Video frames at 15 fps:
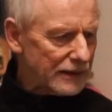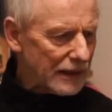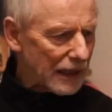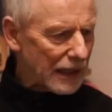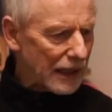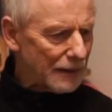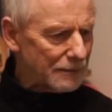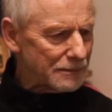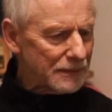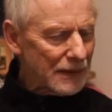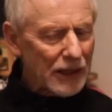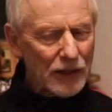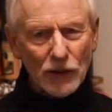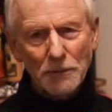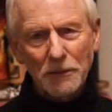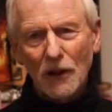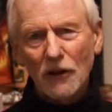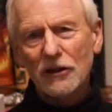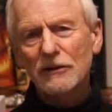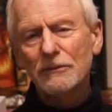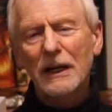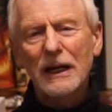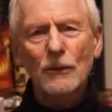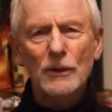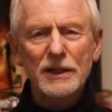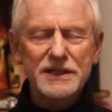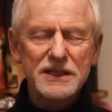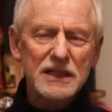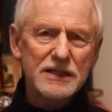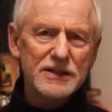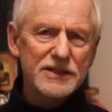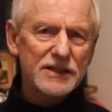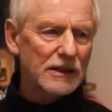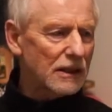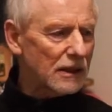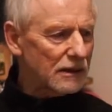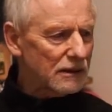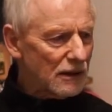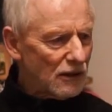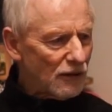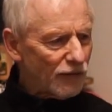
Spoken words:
The bulk of my whiskeys are